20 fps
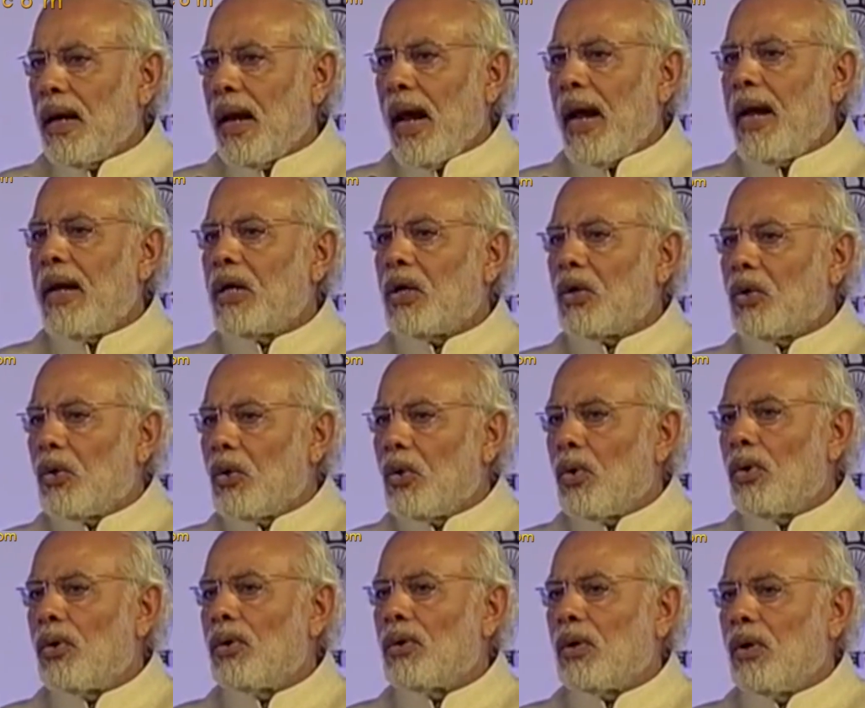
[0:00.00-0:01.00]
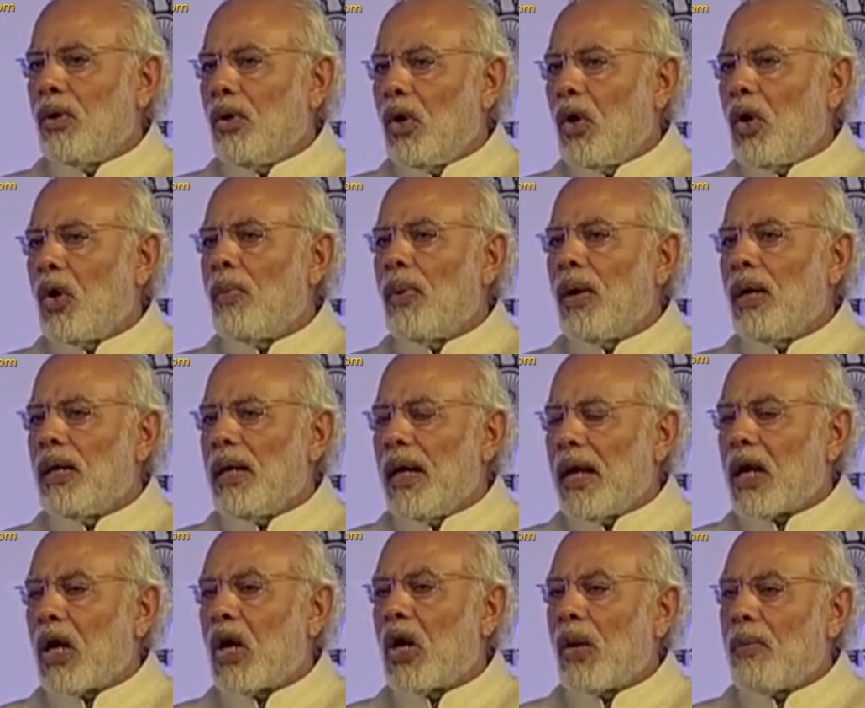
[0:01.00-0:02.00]
and good global
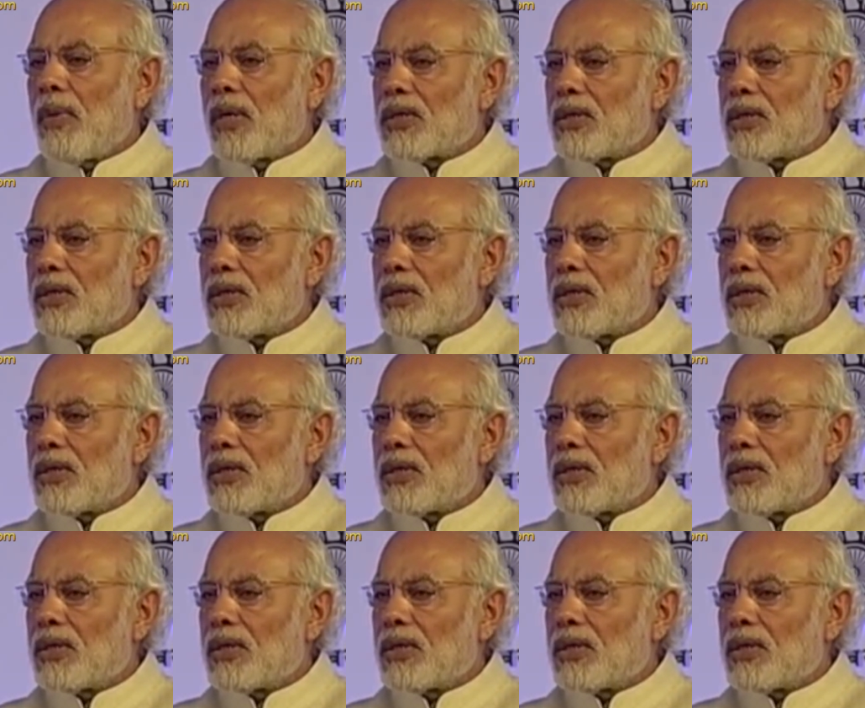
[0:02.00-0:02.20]
economic